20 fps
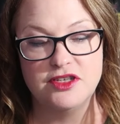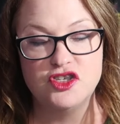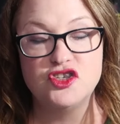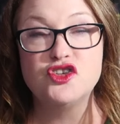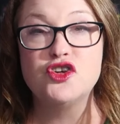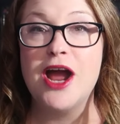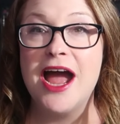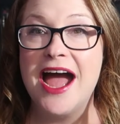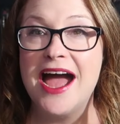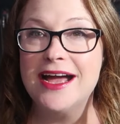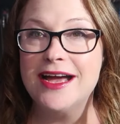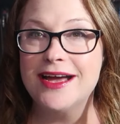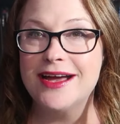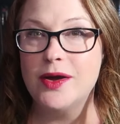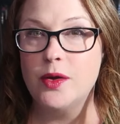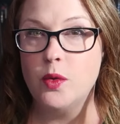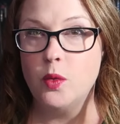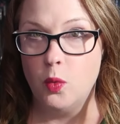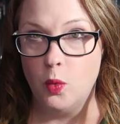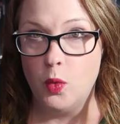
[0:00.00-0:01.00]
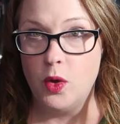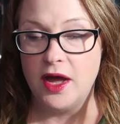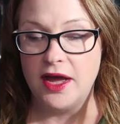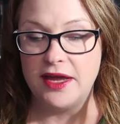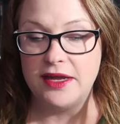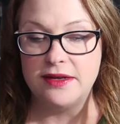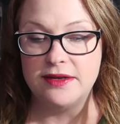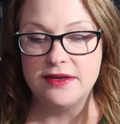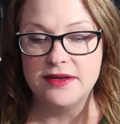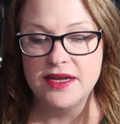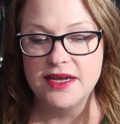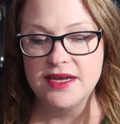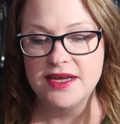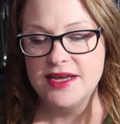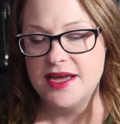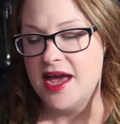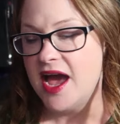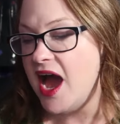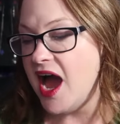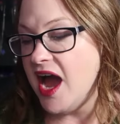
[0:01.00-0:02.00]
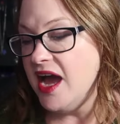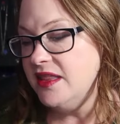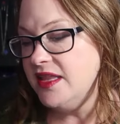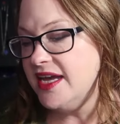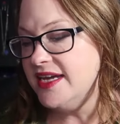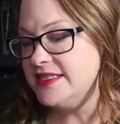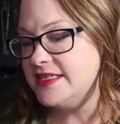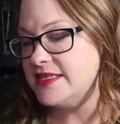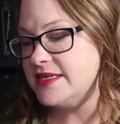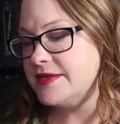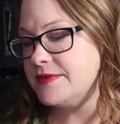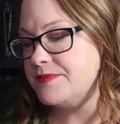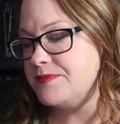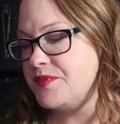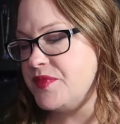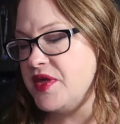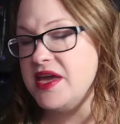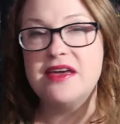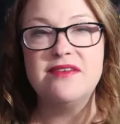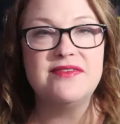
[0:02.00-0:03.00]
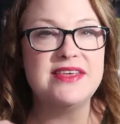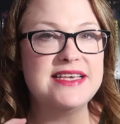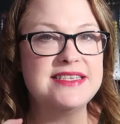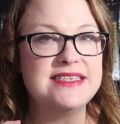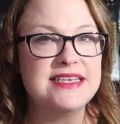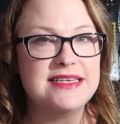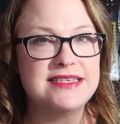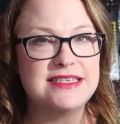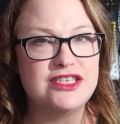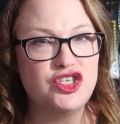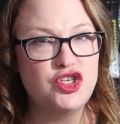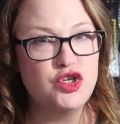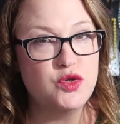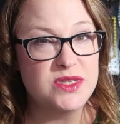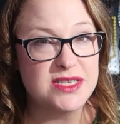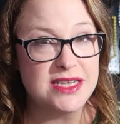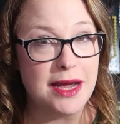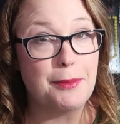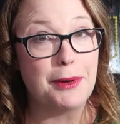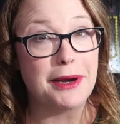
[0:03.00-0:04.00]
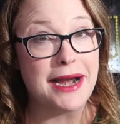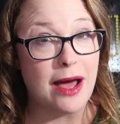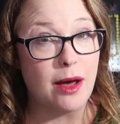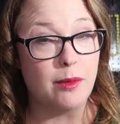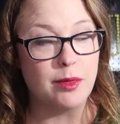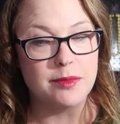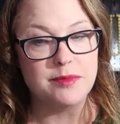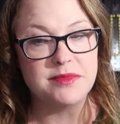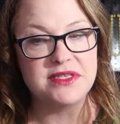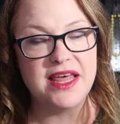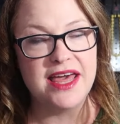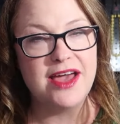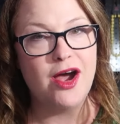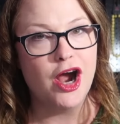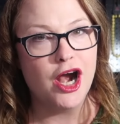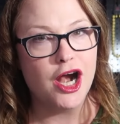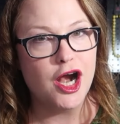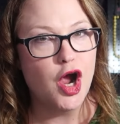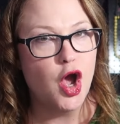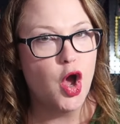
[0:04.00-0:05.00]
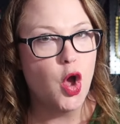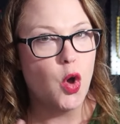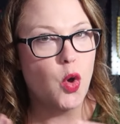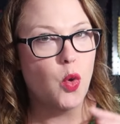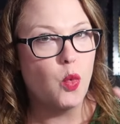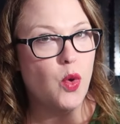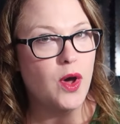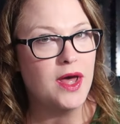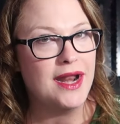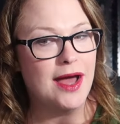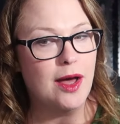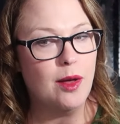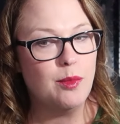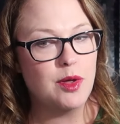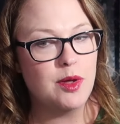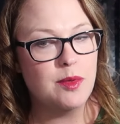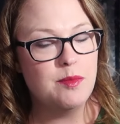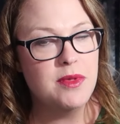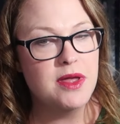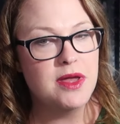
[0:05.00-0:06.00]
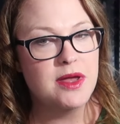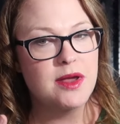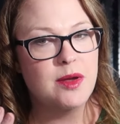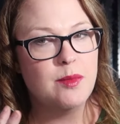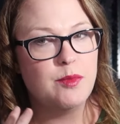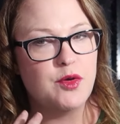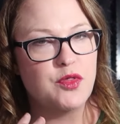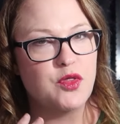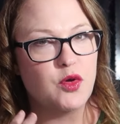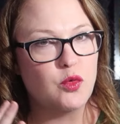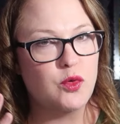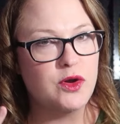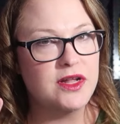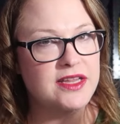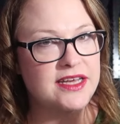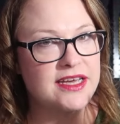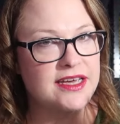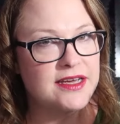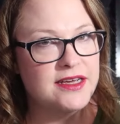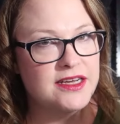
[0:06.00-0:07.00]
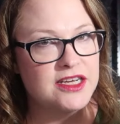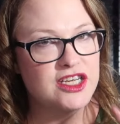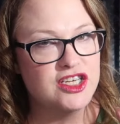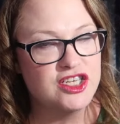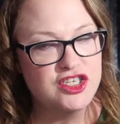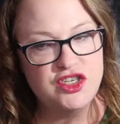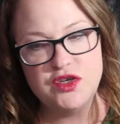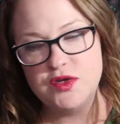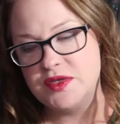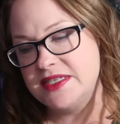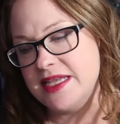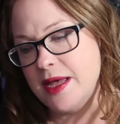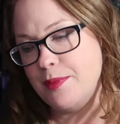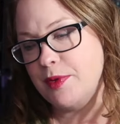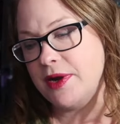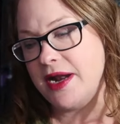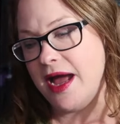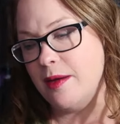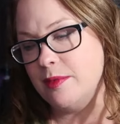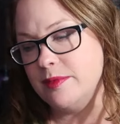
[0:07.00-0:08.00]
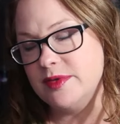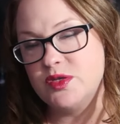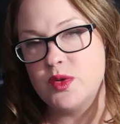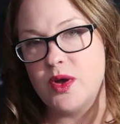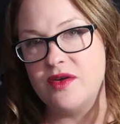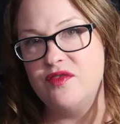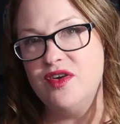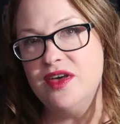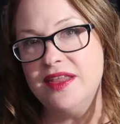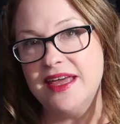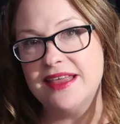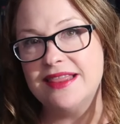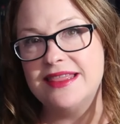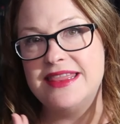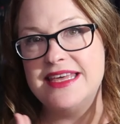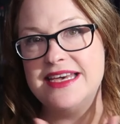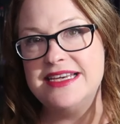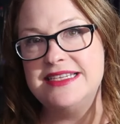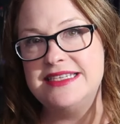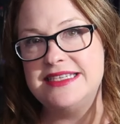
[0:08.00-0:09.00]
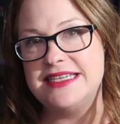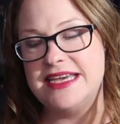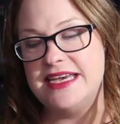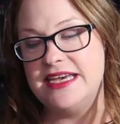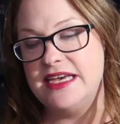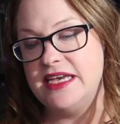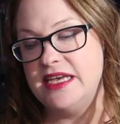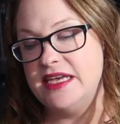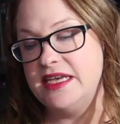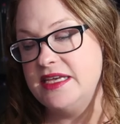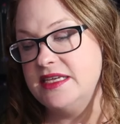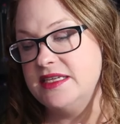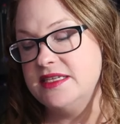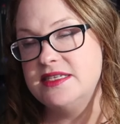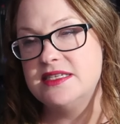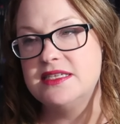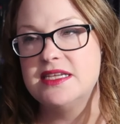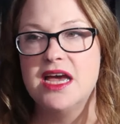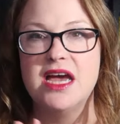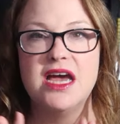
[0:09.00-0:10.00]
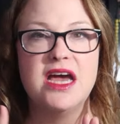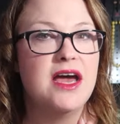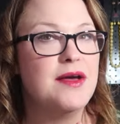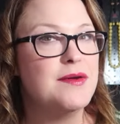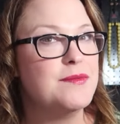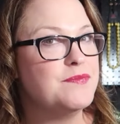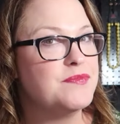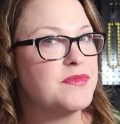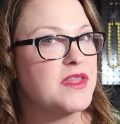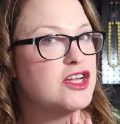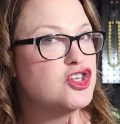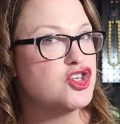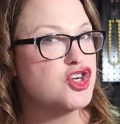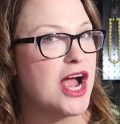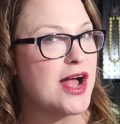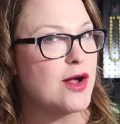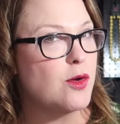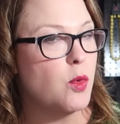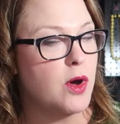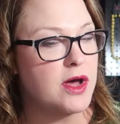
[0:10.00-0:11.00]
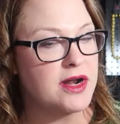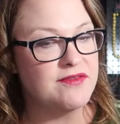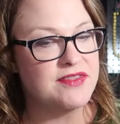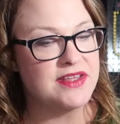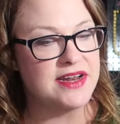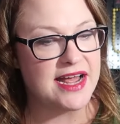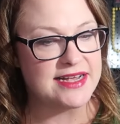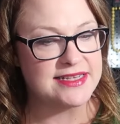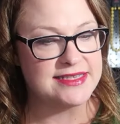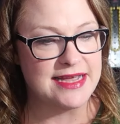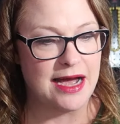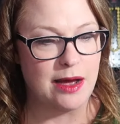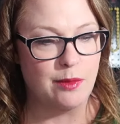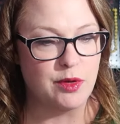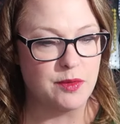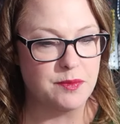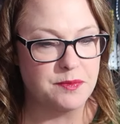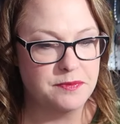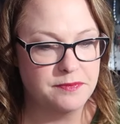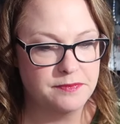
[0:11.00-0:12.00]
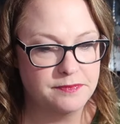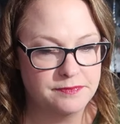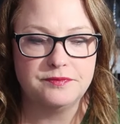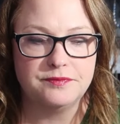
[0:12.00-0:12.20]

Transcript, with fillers: Track one. I like to think of these as two separate albums. They are one album, but they're really two separate albums. So I feel like this is track one of the next album.